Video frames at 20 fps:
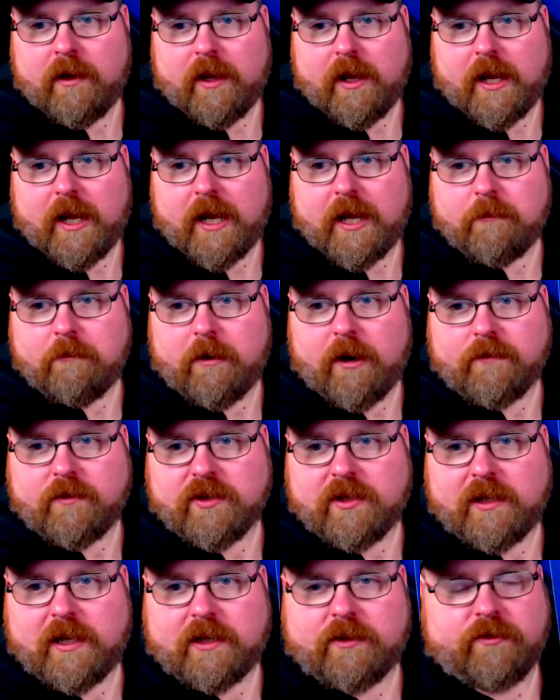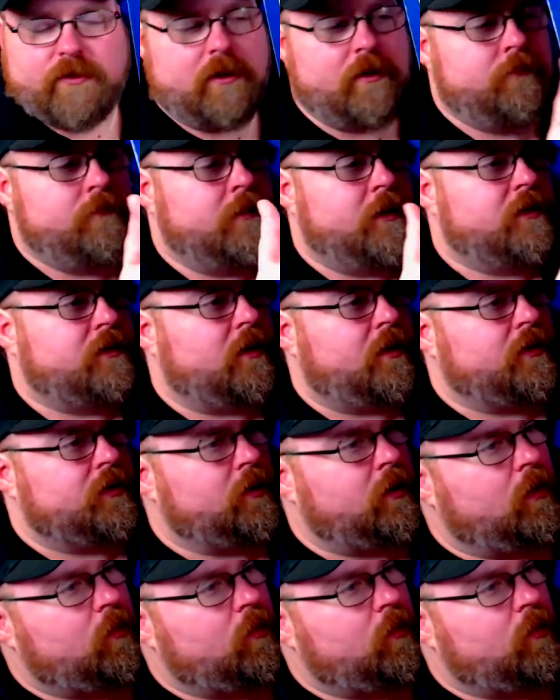And Marvel's Electro is also a